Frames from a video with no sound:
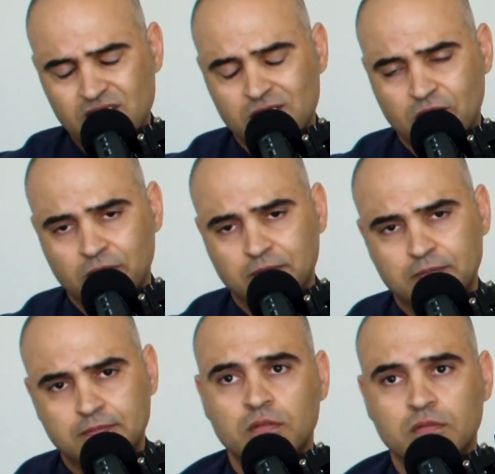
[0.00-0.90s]
So,
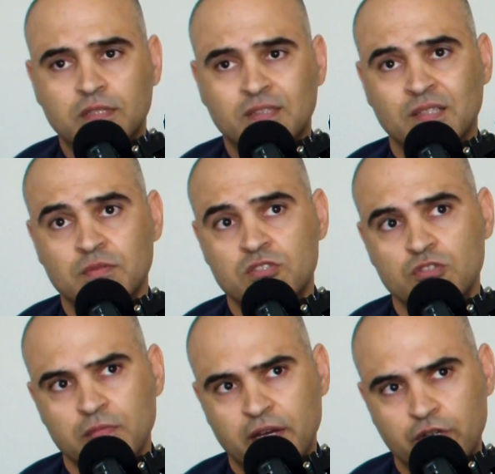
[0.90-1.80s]
when it comes
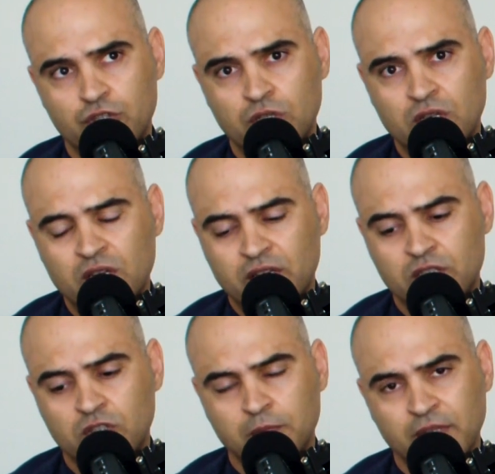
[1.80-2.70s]
to marriage,
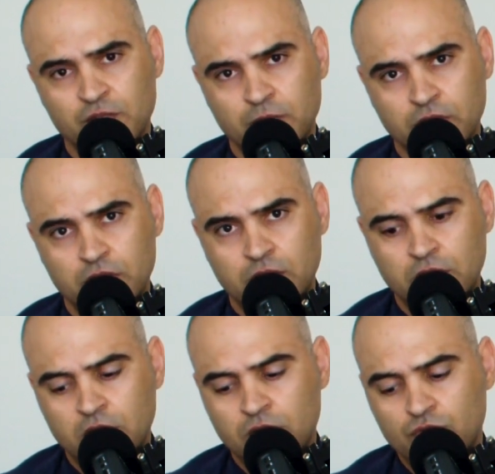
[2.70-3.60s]
it's commitment
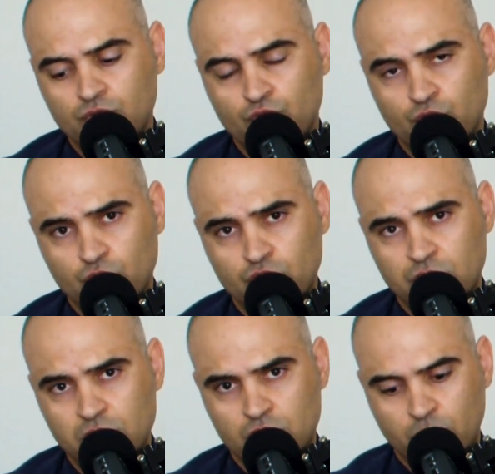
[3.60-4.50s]

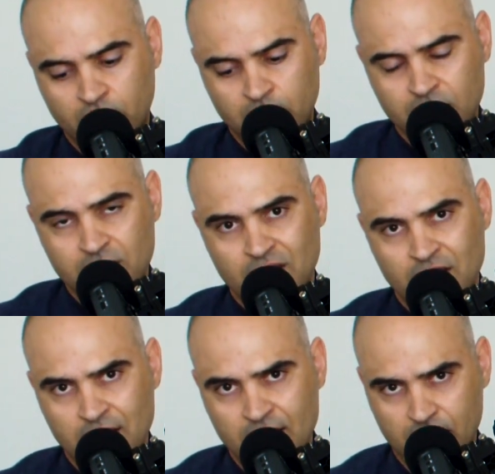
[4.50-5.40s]
not to keep
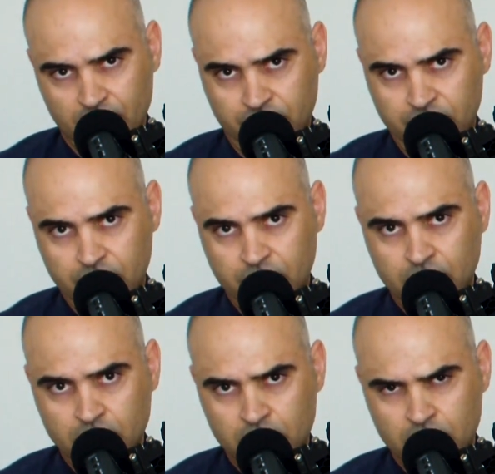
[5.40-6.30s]
love.
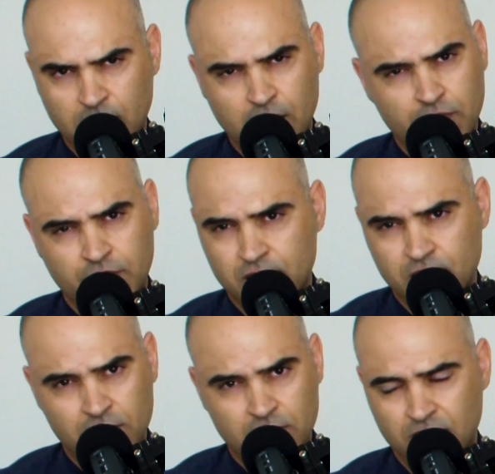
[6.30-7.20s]
Love
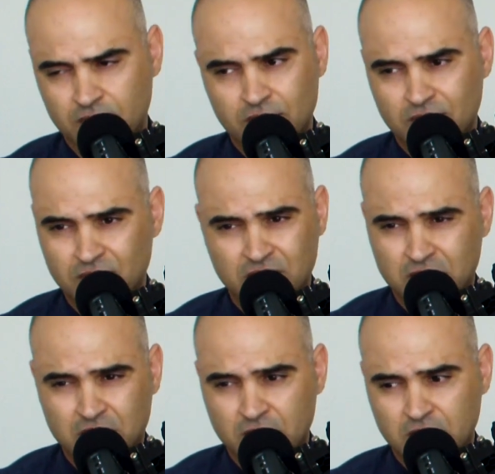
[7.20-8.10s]
doesn't
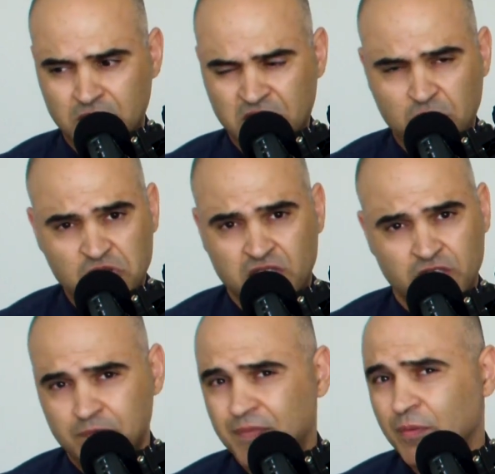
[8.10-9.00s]

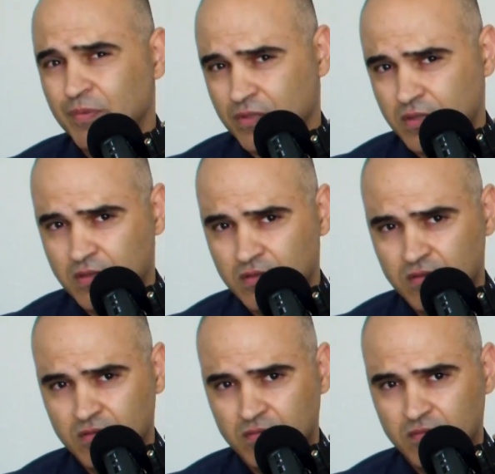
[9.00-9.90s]
consider papers
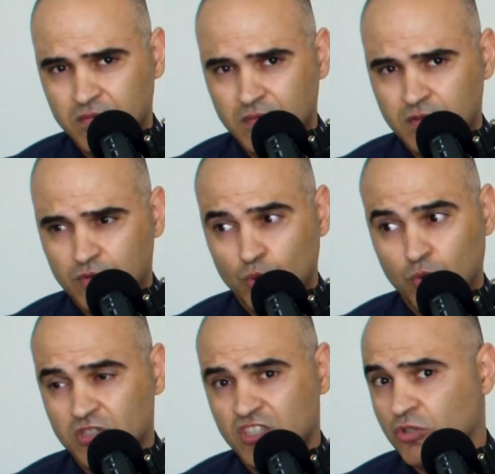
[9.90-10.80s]

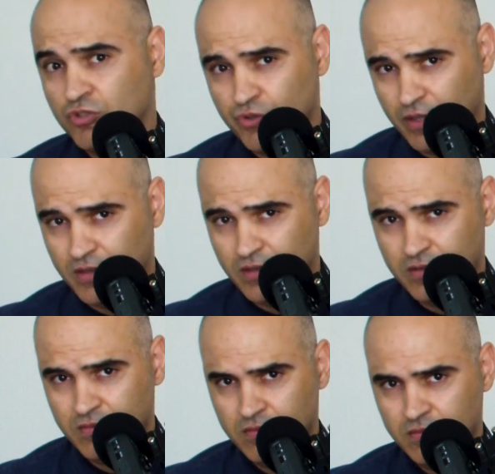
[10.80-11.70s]
nor contracts.